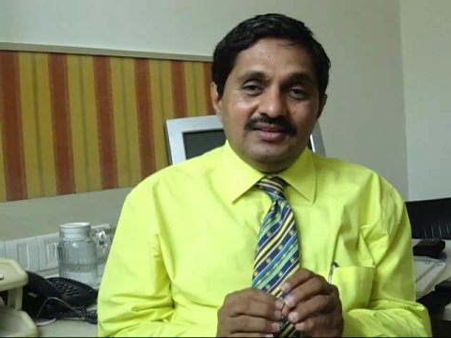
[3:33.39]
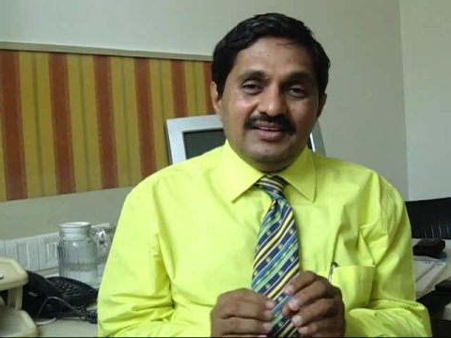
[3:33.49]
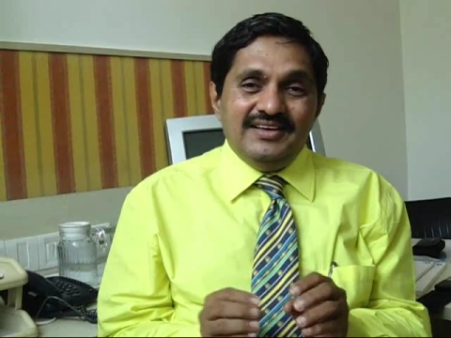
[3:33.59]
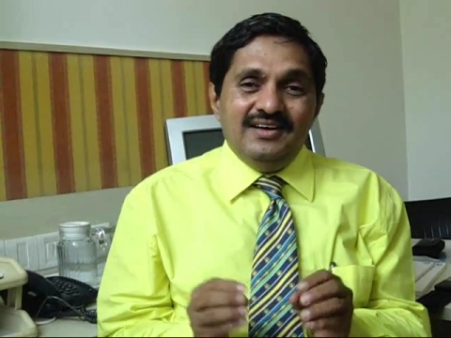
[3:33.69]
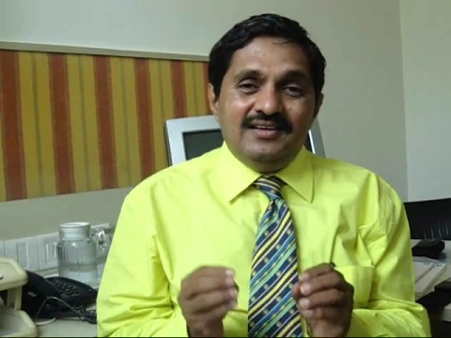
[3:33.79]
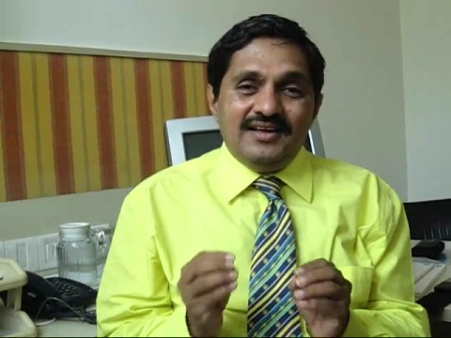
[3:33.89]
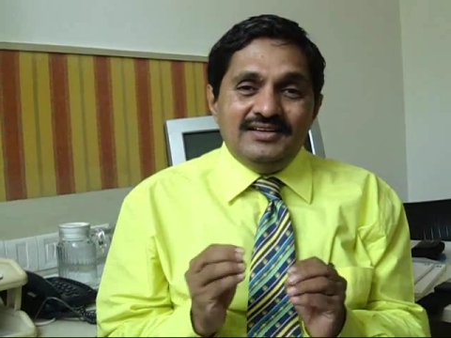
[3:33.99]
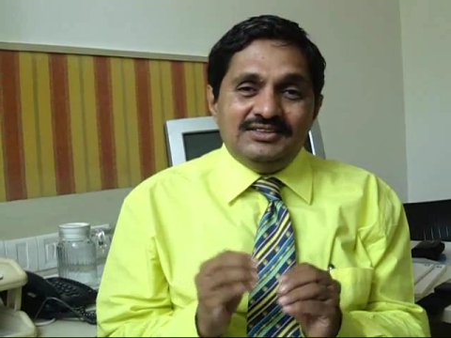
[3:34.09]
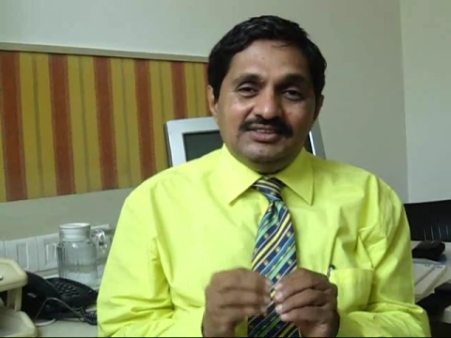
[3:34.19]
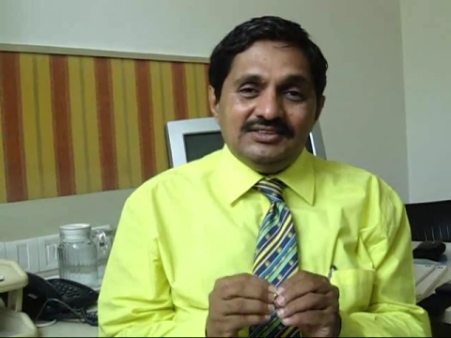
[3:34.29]
the
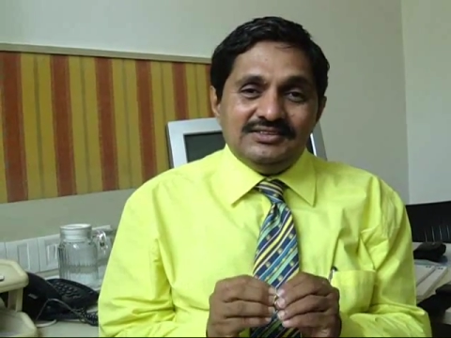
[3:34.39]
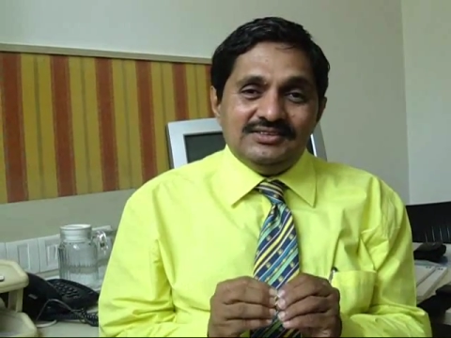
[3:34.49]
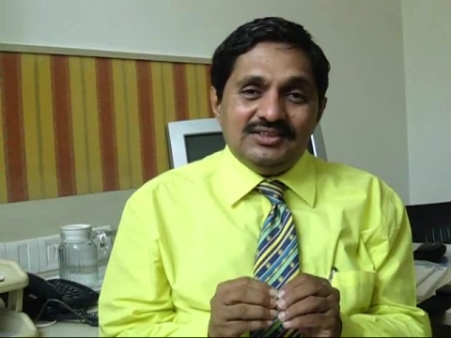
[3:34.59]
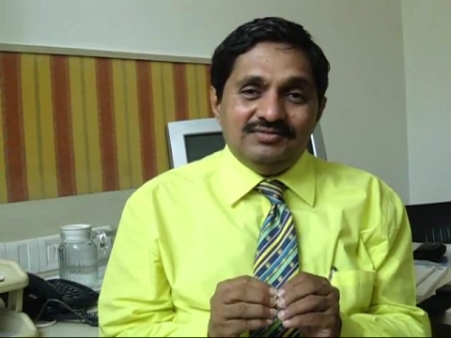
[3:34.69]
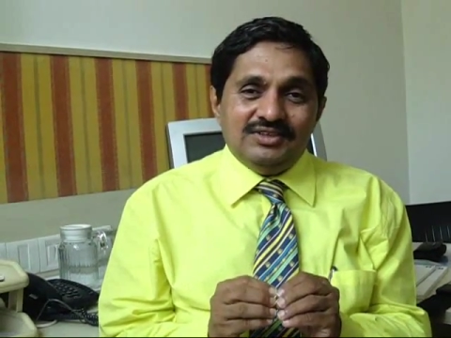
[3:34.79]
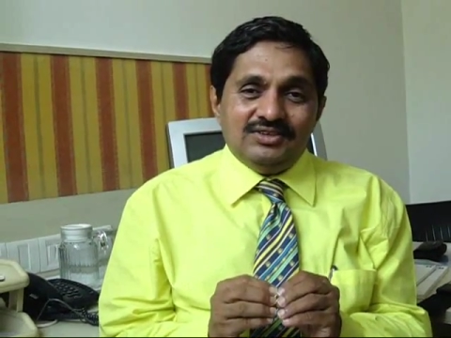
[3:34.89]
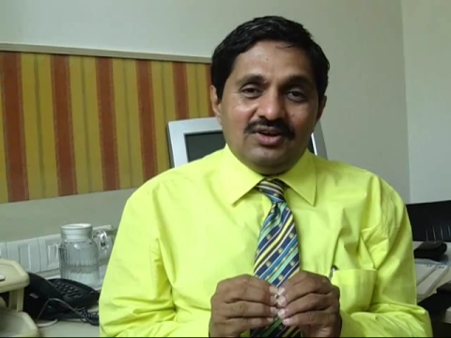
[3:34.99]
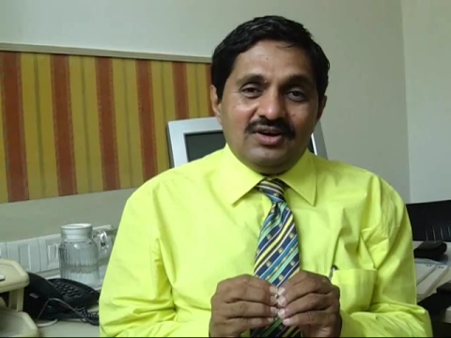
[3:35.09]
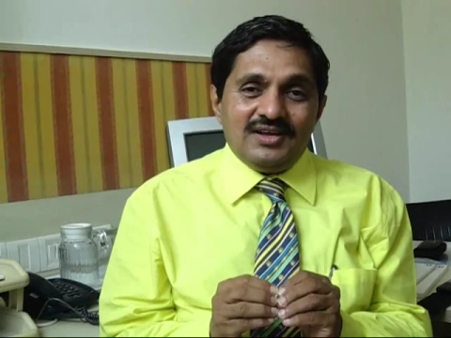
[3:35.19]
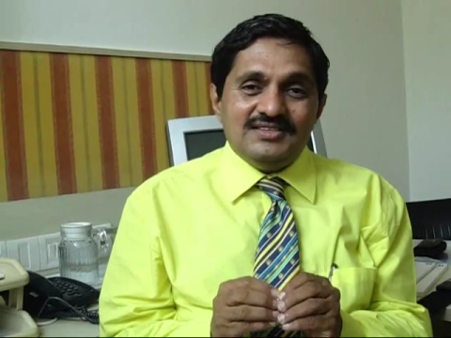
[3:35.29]
intention of the
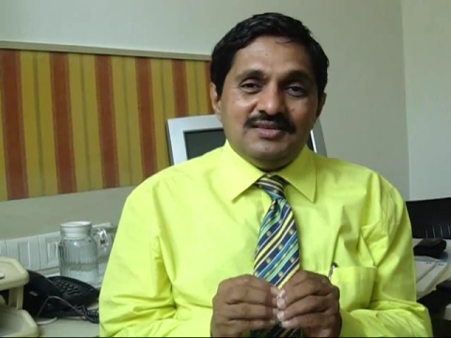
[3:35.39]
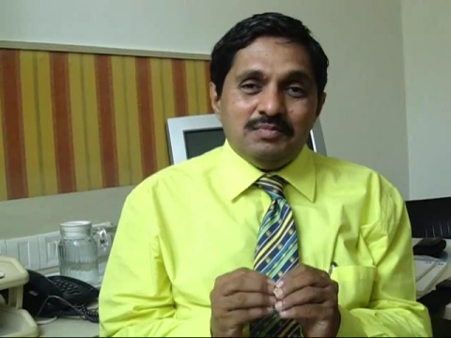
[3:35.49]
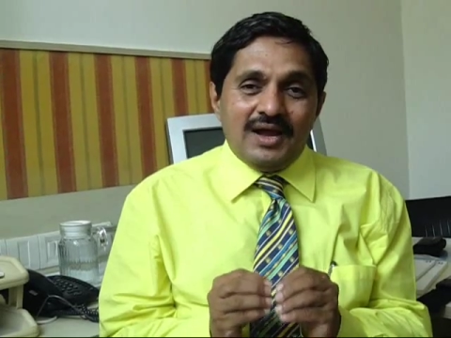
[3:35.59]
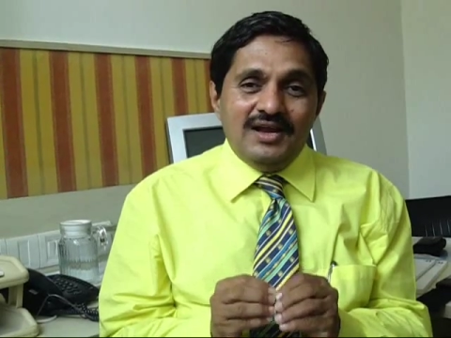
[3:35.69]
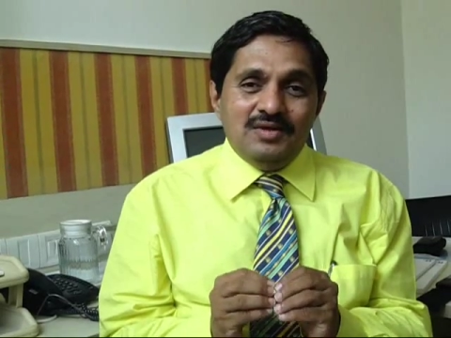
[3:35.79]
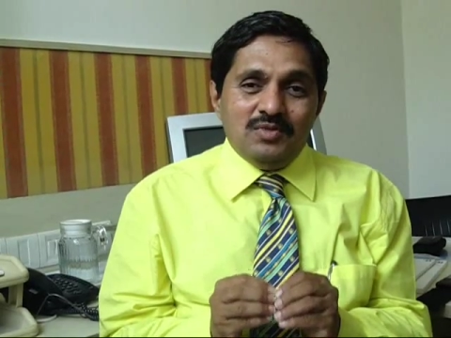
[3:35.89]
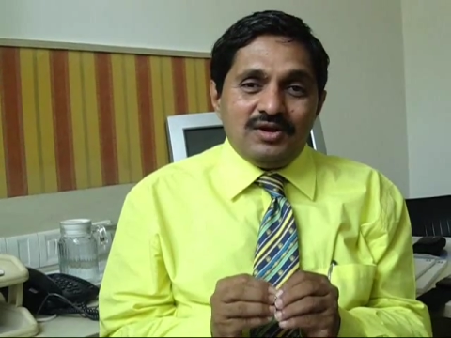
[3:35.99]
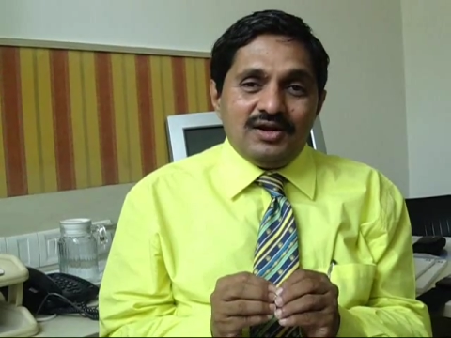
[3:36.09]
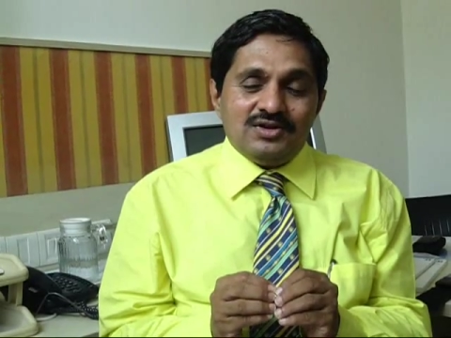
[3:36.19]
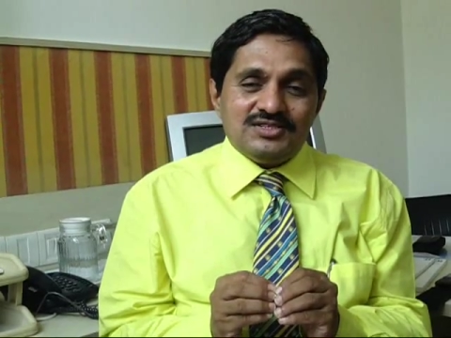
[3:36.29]
thought, is it mild,
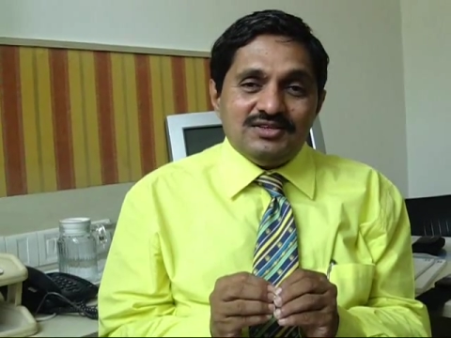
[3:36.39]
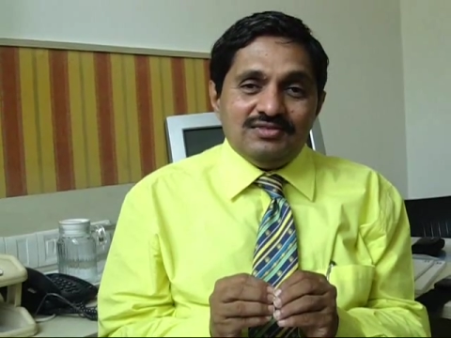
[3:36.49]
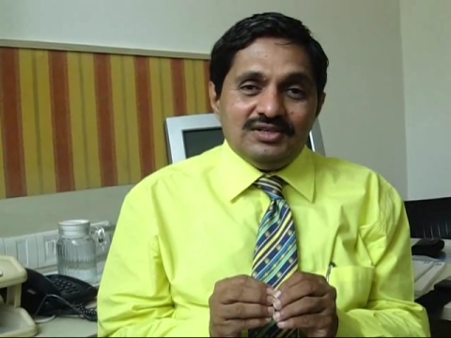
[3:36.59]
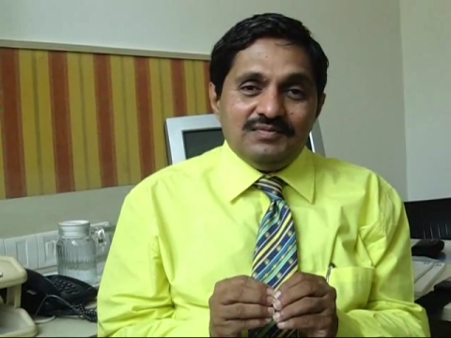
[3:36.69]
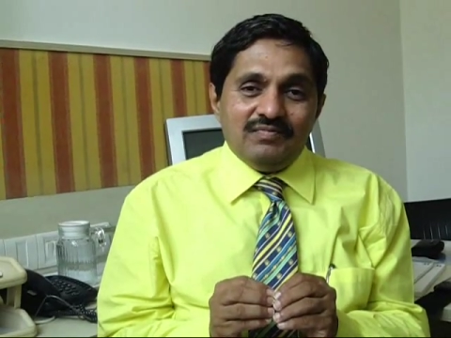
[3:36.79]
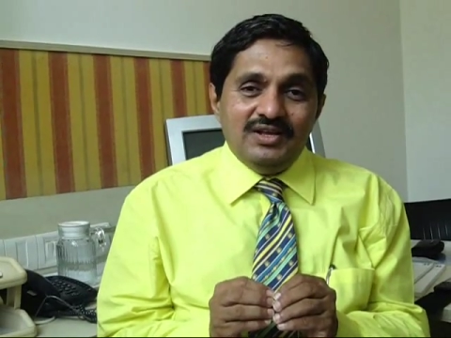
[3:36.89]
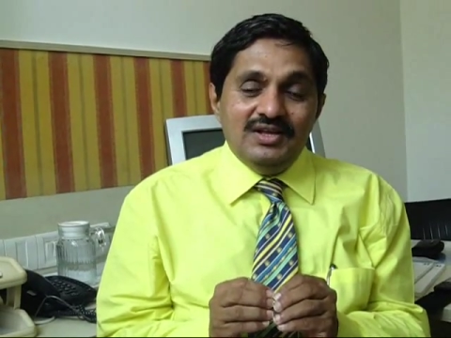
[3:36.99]
moderate or severe?